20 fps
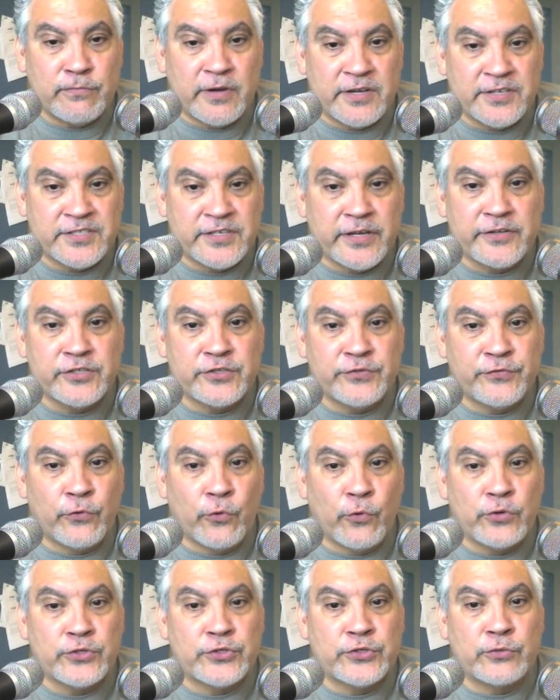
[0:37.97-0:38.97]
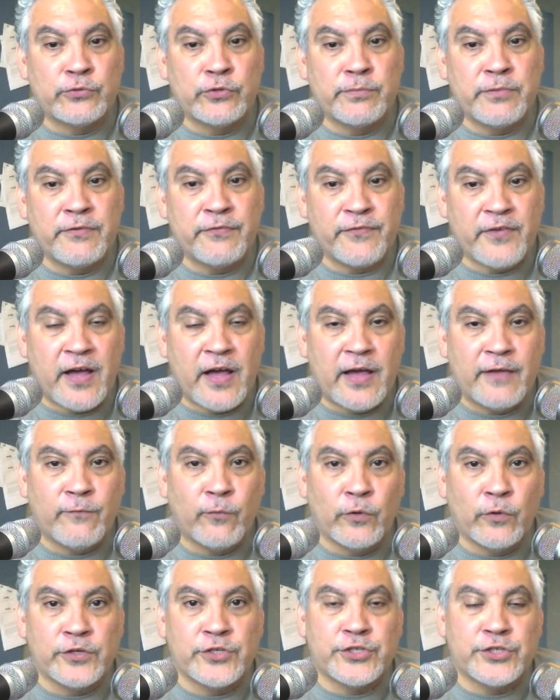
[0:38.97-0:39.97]
My son is 4, soon to be
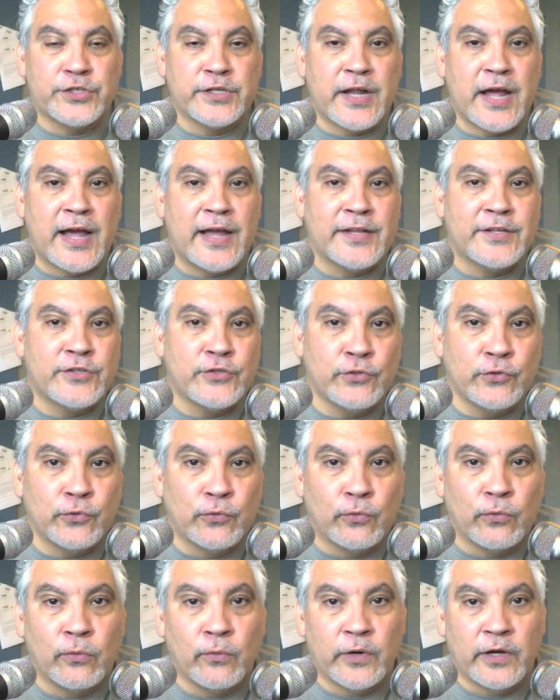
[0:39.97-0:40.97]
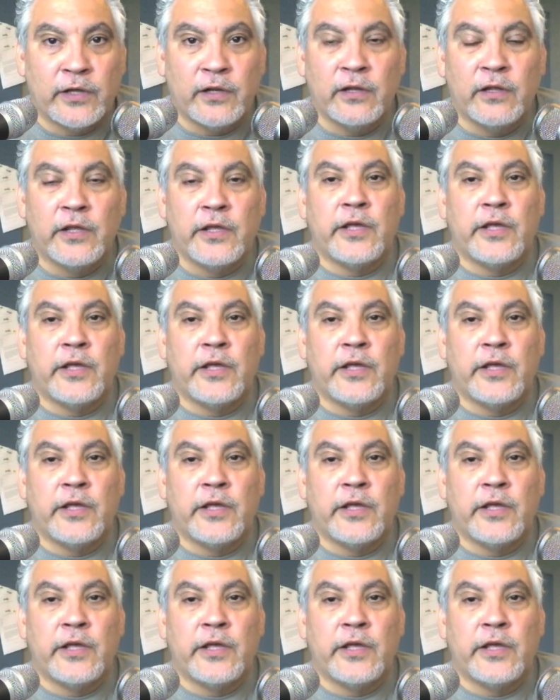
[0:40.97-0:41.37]
5. What should I do? Well,